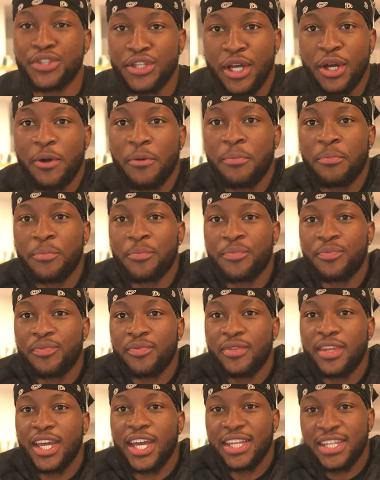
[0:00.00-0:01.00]
So,
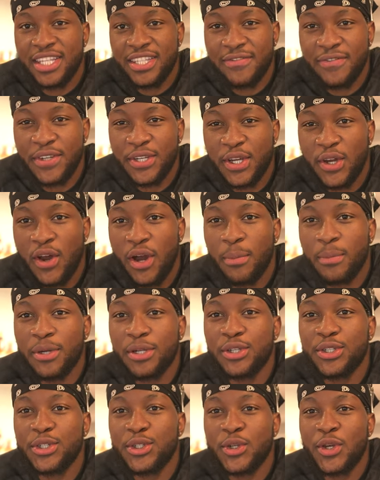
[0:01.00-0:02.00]
in this video, I'm
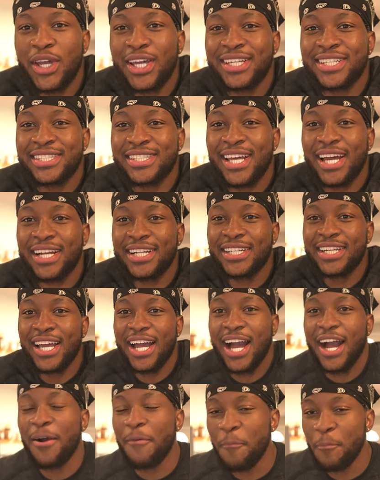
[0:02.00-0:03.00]
gonna show you exactly
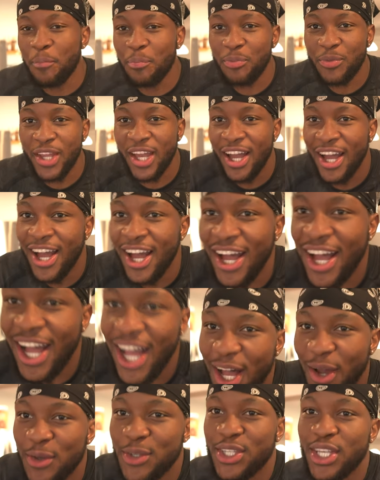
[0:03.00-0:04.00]
how
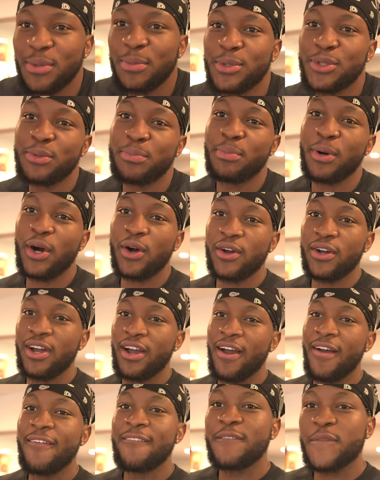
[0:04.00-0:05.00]
I was able to
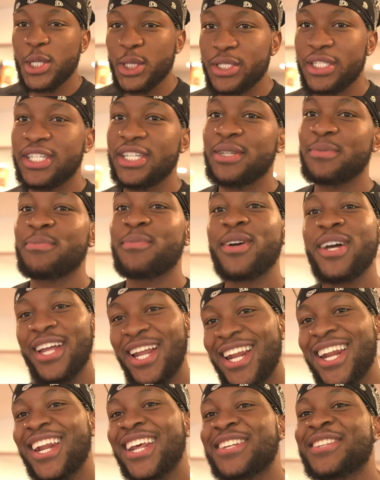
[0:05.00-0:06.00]
bulk for cheap.
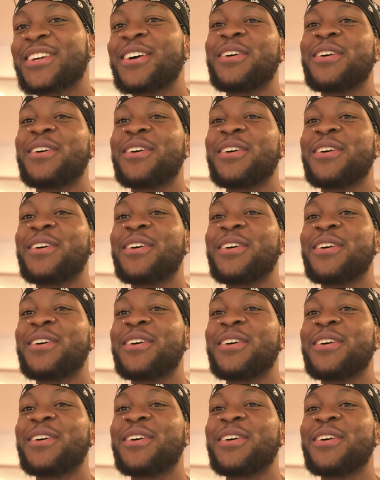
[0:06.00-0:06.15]
Let's